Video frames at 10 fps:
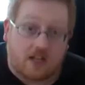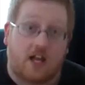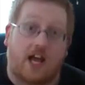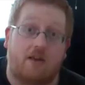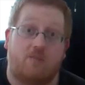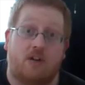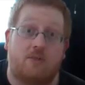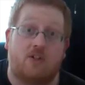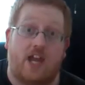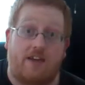Like pretty
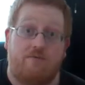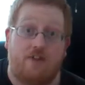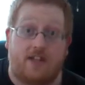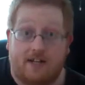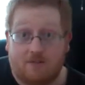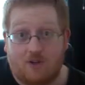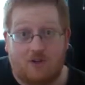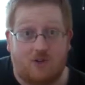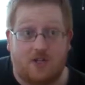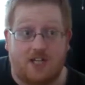much everything I'm going to
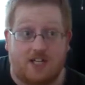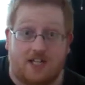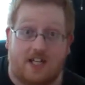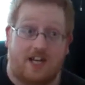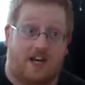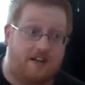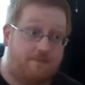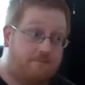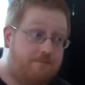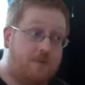show you here today. I
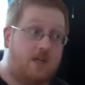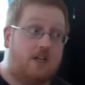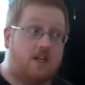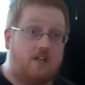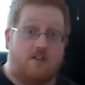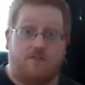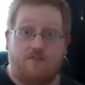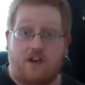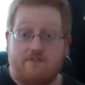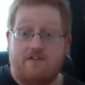
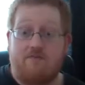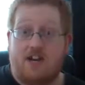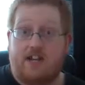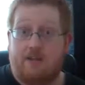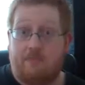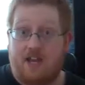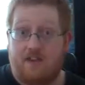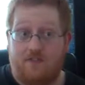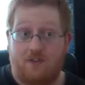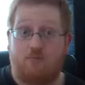very rarely pay
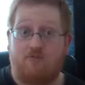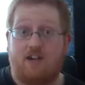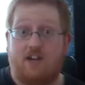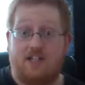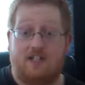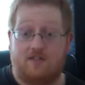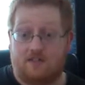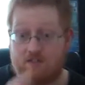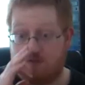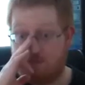full price
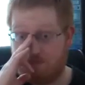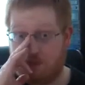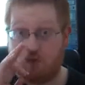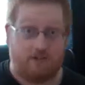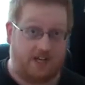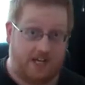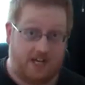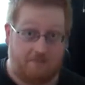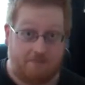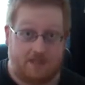for current
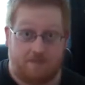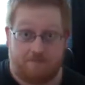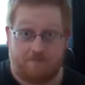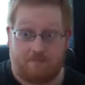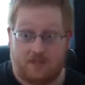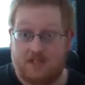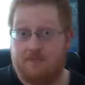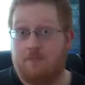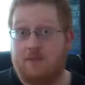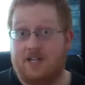games,
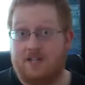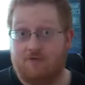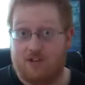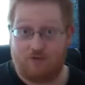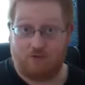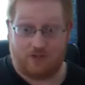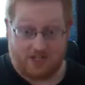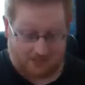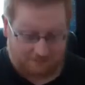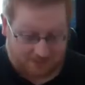never mind retro
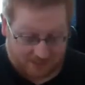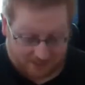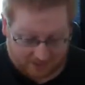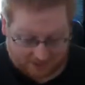games.